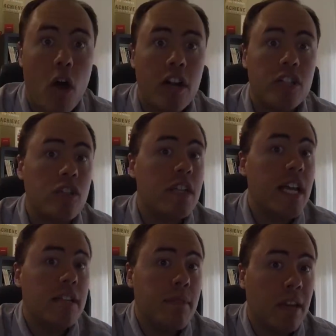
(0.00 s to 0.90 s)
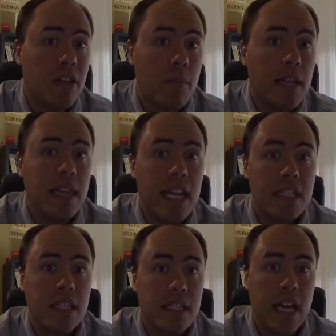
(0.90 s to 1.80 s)
So today's been a little bit
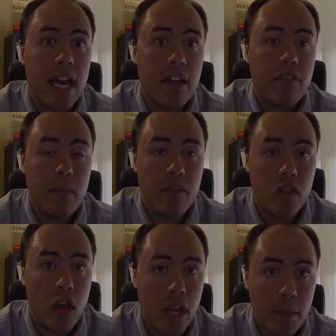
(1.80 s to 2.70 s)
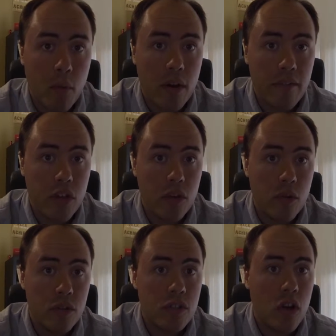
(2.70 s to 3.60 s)
less exciting from a vlogging point of
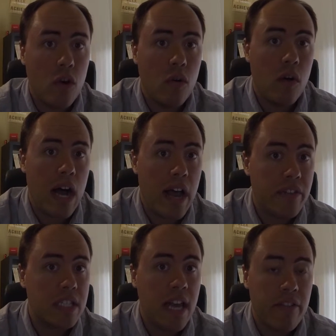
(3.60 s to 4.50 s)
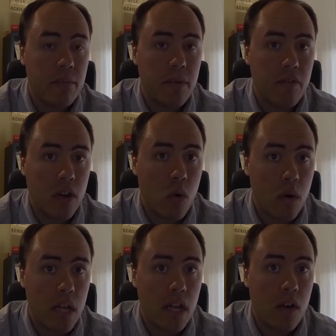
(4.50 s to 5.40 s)
view, so I obviously haven't been
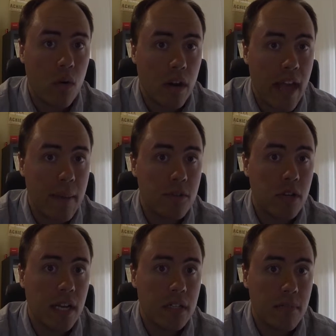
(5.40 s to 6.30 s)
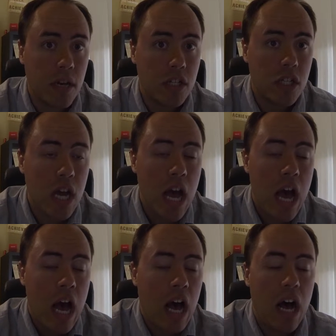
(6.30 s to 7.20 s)
recording or capturing as much.
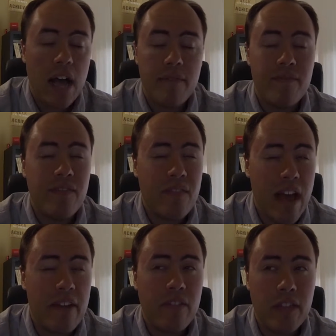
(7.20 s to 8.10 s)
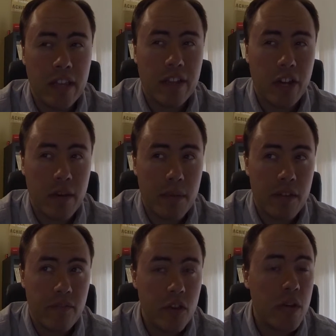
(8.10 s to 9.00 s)
I have a feeling there are going to be
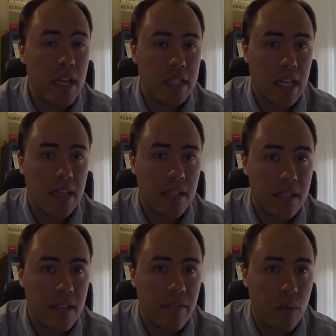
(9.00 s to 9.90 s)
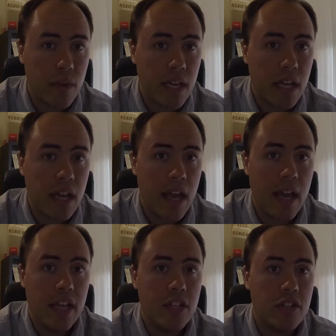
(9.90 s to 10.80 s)
a few days like this every week,
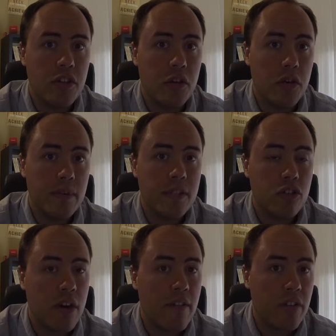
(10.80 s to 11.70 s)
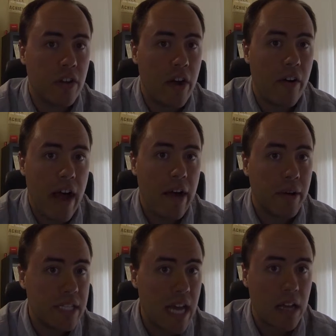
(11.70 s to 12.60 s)
and so I'm still trying to figure out how
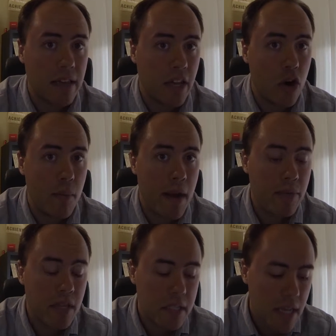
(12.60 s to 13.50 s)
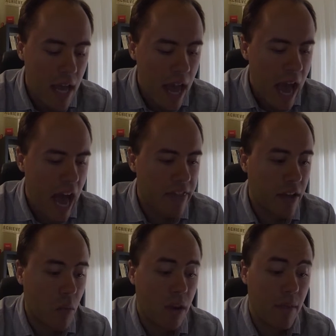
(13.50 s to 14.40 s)
exactly to go about this. I
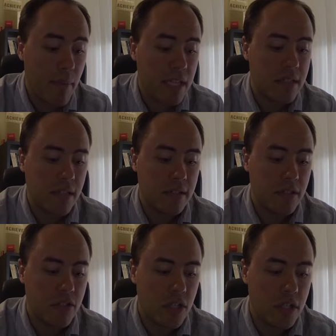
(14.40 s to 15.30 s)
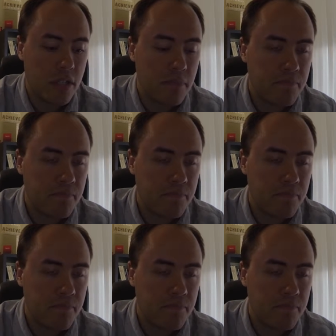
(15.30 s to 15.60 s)
think one of the best things is just,